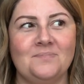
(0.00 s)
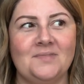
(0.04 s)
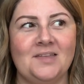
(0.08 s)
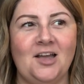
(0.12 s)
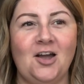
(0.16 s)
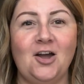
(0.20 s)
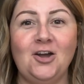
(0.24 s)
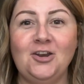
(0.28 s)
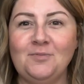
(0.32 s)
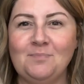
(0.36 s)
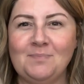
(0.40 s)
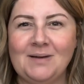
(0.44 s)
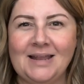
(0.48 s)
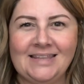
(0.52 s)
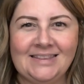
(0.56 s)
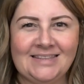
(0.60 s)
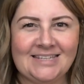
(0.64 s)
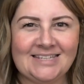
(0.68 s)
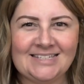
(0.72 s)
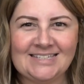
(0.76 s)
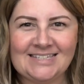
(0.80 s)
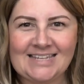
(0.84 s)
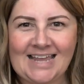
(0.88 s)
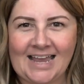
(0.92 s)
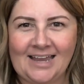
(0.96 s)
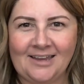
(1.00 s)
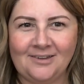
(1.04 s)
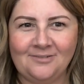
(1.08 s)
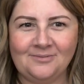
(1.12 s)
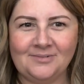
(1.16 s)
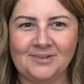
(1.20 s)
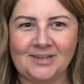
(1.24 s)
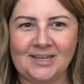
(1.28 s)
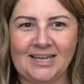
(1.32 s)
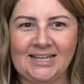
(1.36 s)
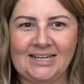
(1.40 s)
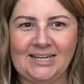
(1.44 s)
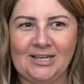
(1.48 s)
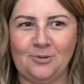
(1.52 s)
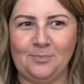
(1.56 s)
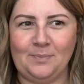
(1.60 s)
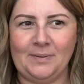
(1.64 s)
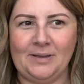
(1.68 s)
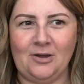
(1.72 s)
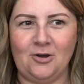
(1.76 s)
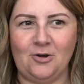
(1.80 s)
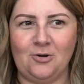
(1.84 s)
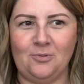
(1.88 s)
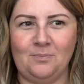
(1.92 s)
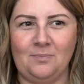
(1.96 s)
kind of played this down a little
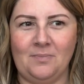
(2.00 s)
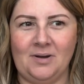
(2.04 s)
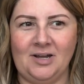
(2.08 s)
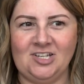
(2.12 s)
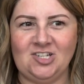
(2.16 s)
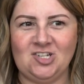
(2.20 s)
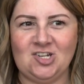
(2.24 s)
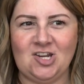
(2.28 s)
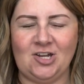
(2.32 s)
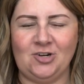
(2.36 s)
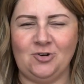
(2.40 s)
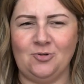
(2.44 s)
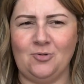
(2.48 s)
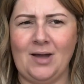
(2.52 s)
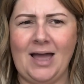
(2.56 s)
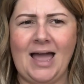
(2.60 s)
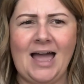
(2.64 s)
bit on my channel.